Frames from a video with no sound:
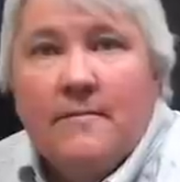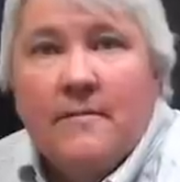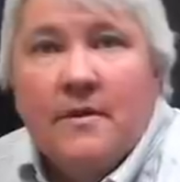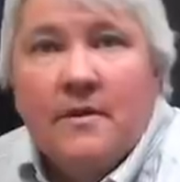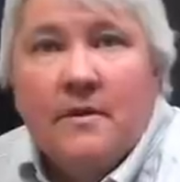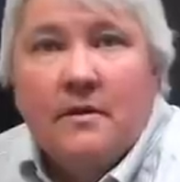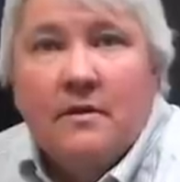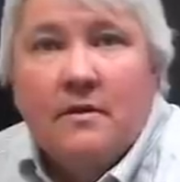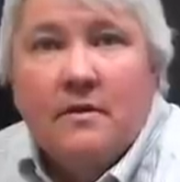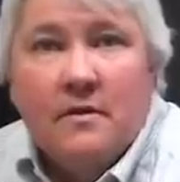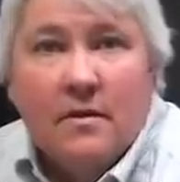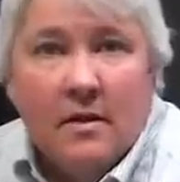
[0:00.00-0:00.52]

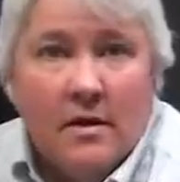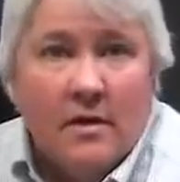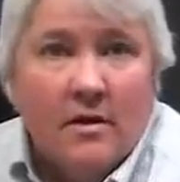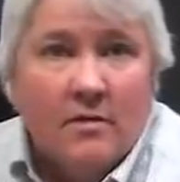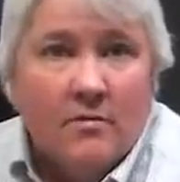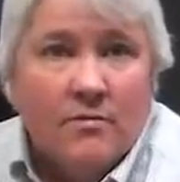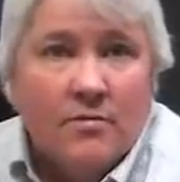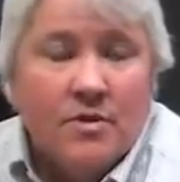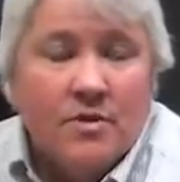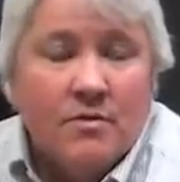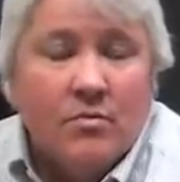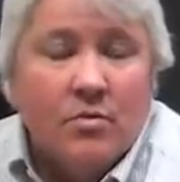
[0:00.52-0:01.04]
that they
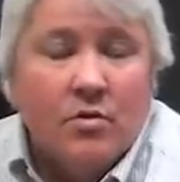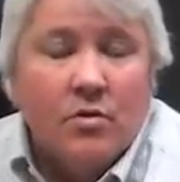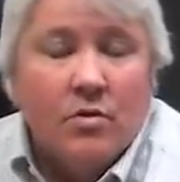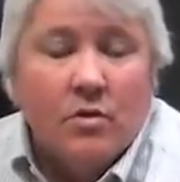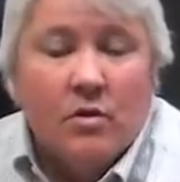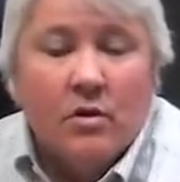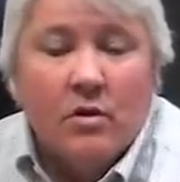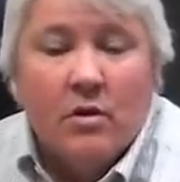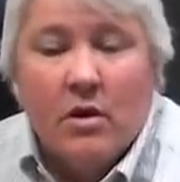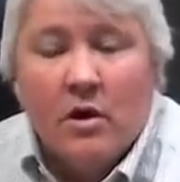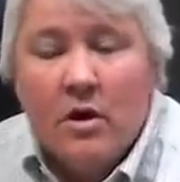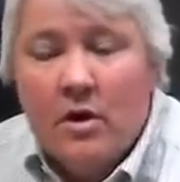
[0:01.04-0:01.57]
help
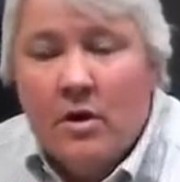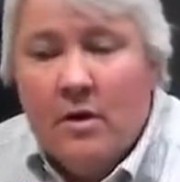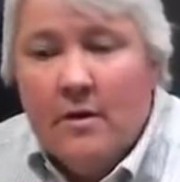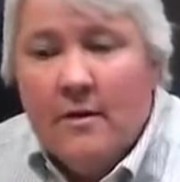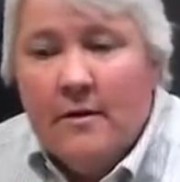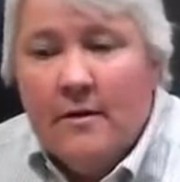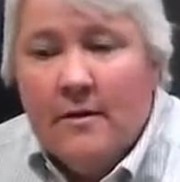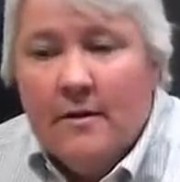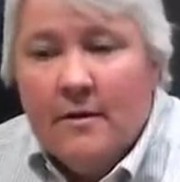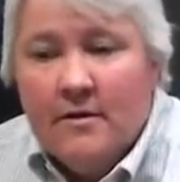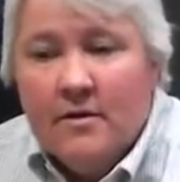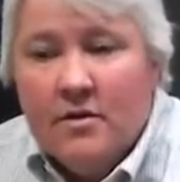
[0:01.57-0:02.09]
support,
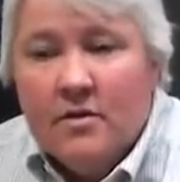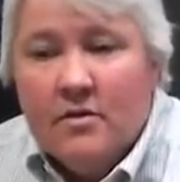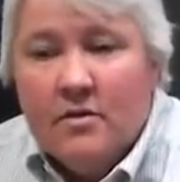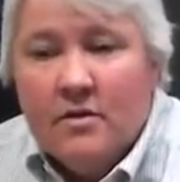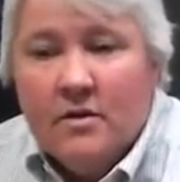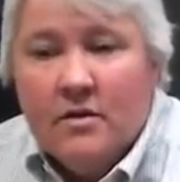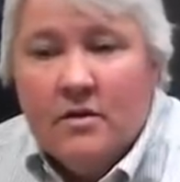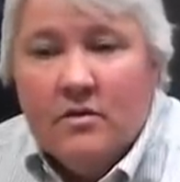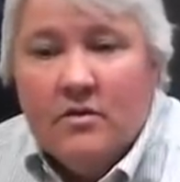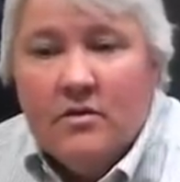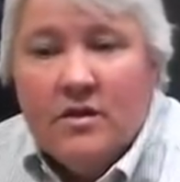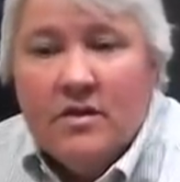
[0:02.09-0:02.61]
so
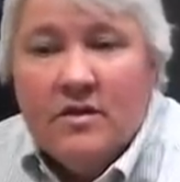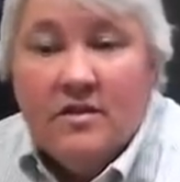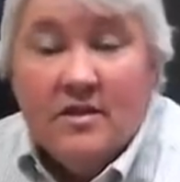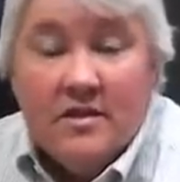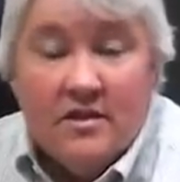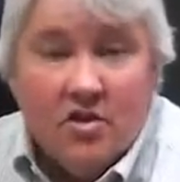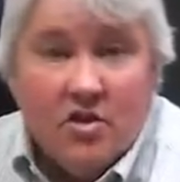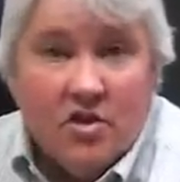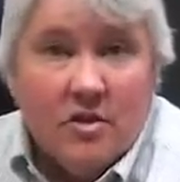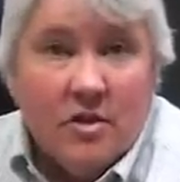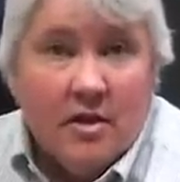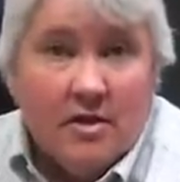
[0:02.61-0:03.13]
that you can
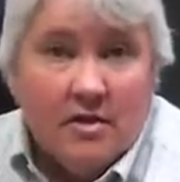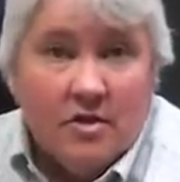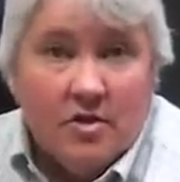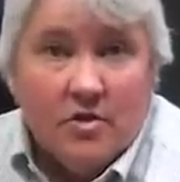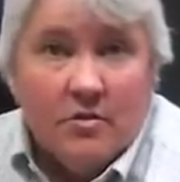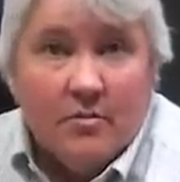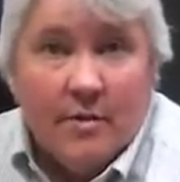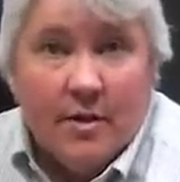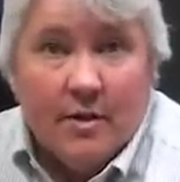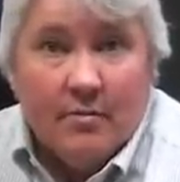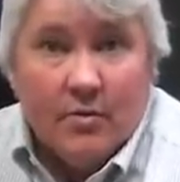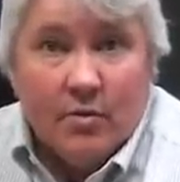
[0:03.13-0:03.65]
digitize
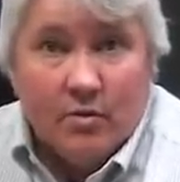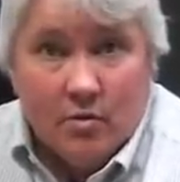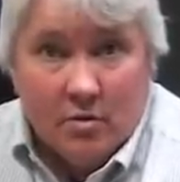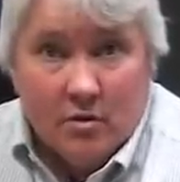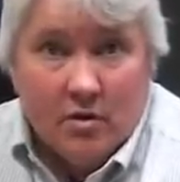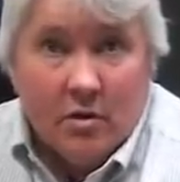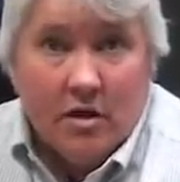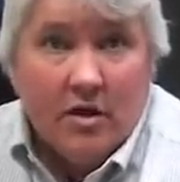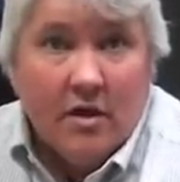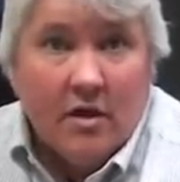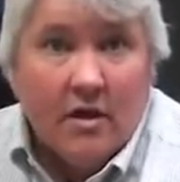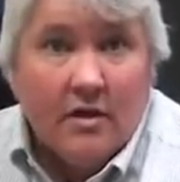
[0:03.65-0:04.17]
your
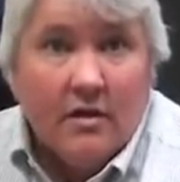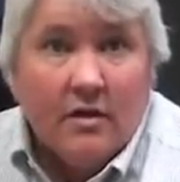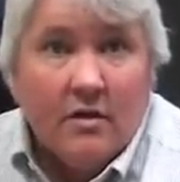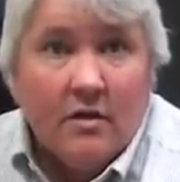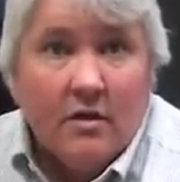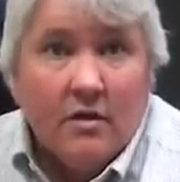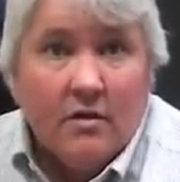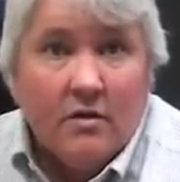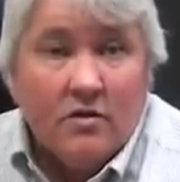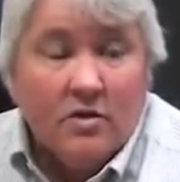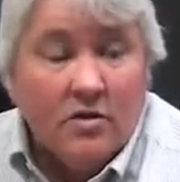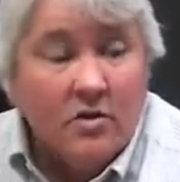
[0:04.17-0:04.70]
paperwork and get it
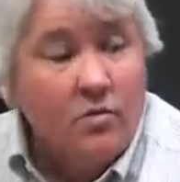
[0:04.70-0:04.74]
in.